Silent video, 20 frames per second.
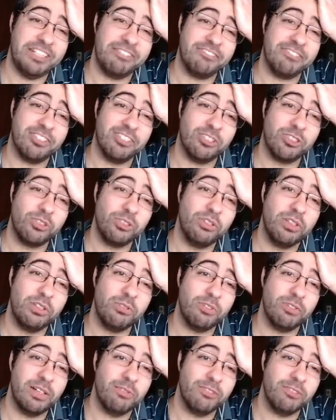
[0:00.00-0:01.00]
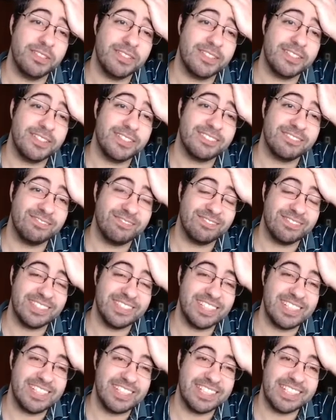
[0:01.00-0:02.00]
if the Druid one was
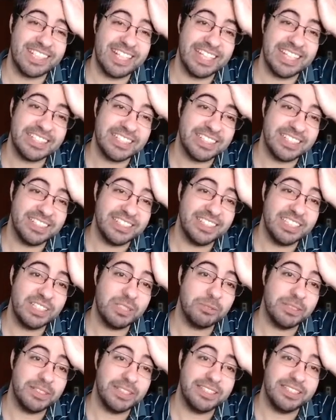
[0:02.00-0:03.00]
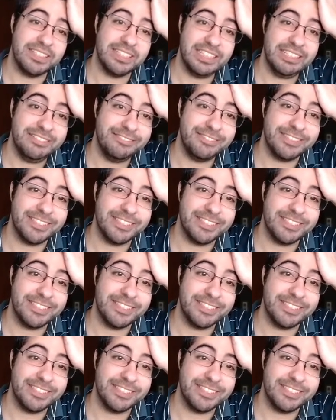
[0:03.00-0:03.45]
sketchy, this one is even